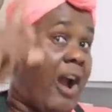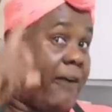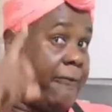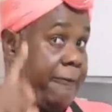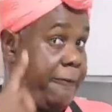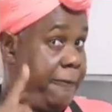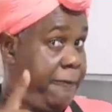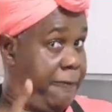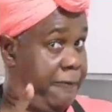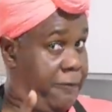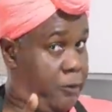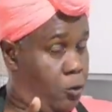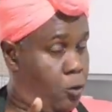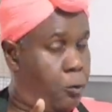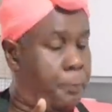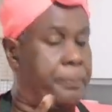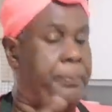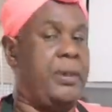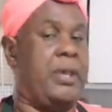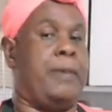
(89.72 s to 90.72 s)
a
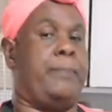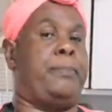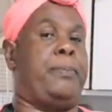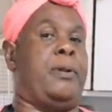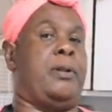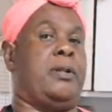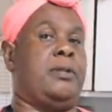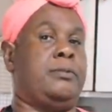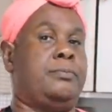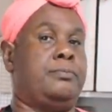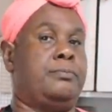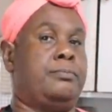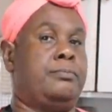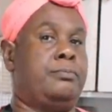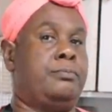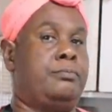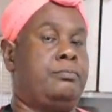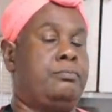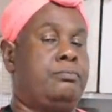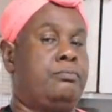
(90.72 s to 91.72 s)
few people
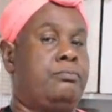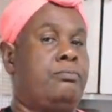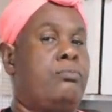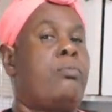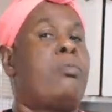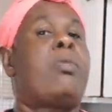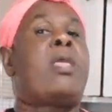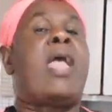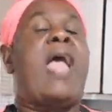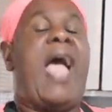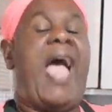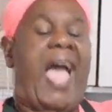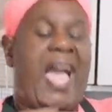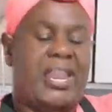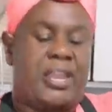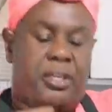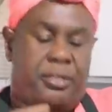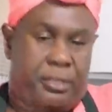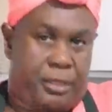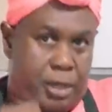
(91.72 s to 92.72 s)

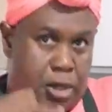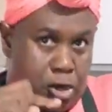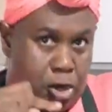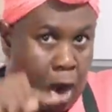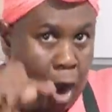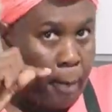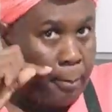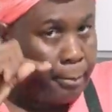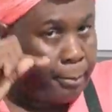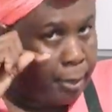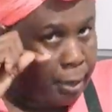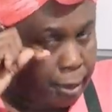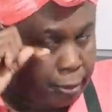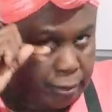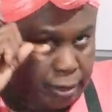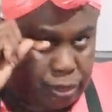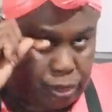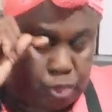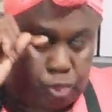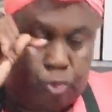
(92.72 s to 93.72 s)
and the number
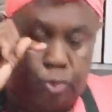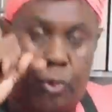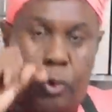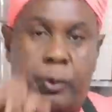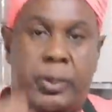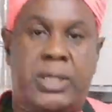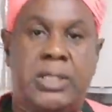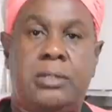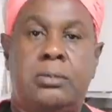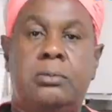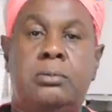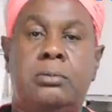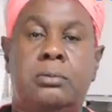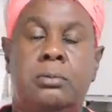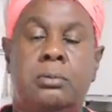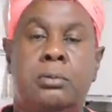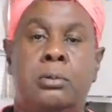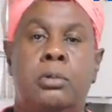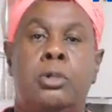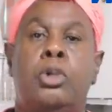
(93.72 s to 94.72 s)
is growing.
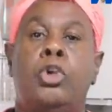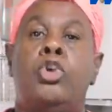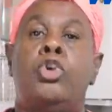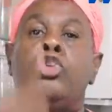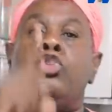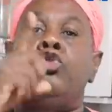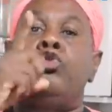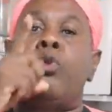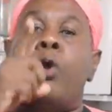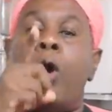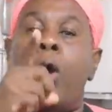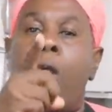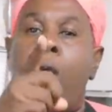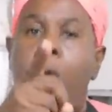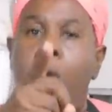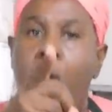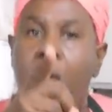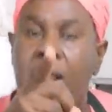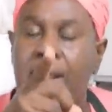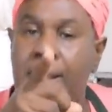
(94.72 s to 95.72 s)
You are
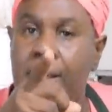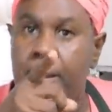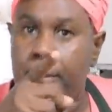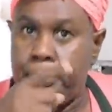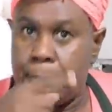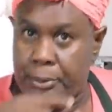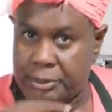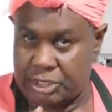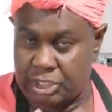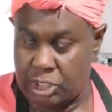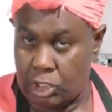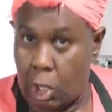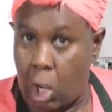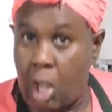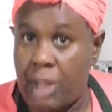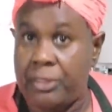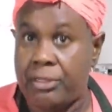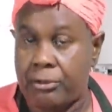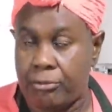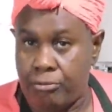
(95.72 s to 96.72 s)
all putting
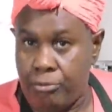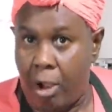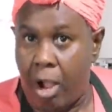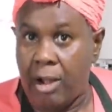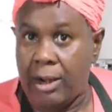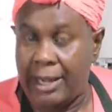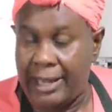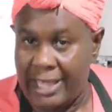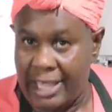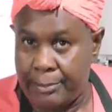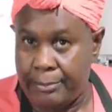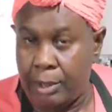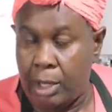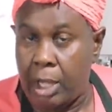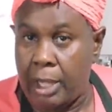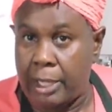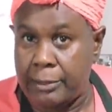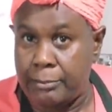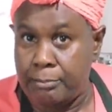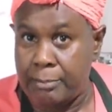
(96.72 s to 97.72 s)
on the wrong label
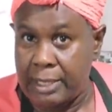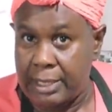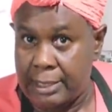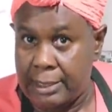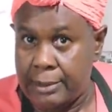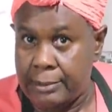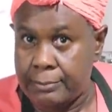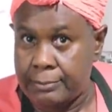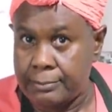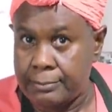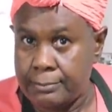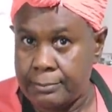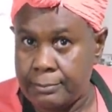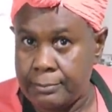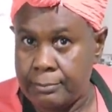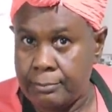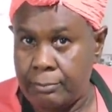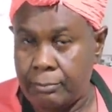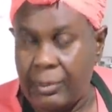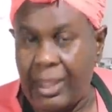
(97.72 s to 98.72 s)
on me
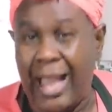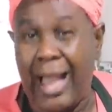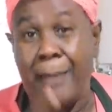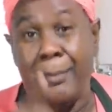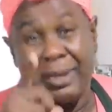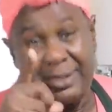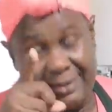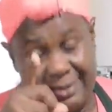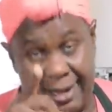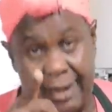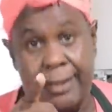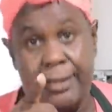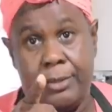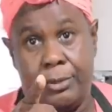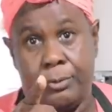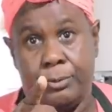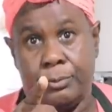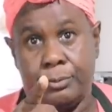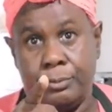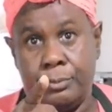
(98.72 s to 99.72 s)
I'm telling you,